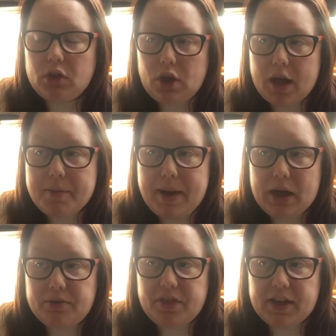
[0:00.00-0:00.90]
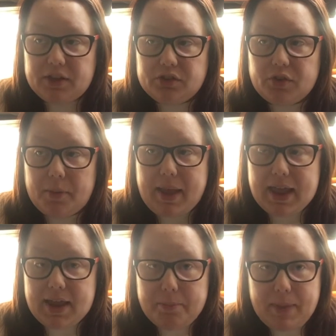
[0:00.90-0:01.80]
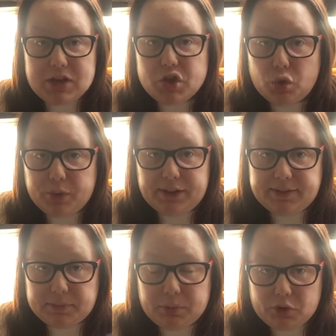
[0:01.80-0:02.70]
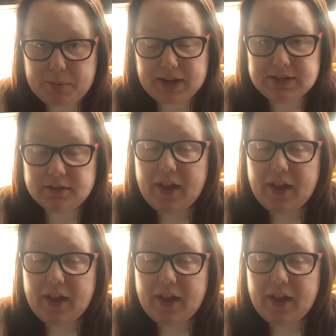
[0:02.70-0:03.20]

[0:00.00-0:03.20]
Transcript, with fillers: a lot about things from a magical realism perspective.